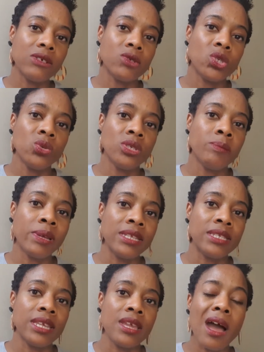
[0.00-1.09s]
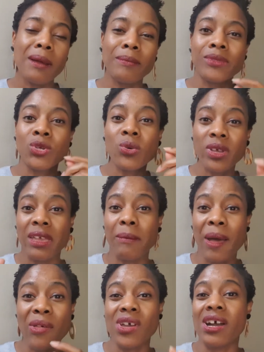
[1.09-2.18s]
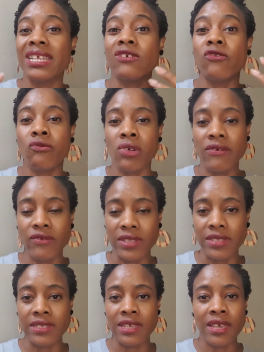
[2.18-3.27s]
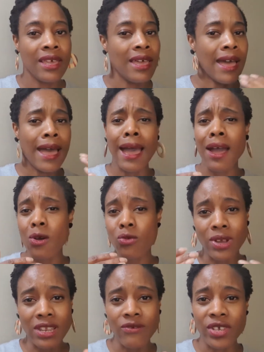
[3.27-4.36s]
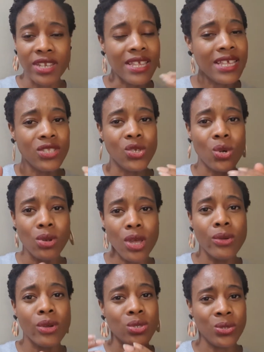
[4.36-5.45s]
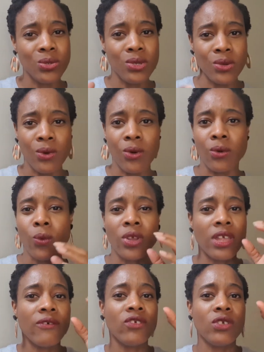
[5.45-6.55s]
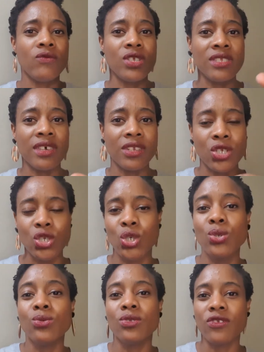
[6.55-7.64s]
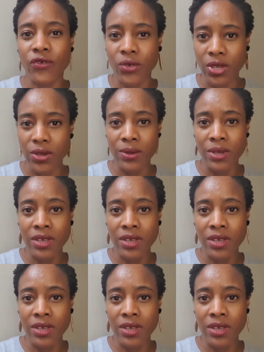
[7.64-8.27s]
of suitability, I'm talking about the idea of relevance. How relevant is your logo to you, or whatever you decided to choose for you?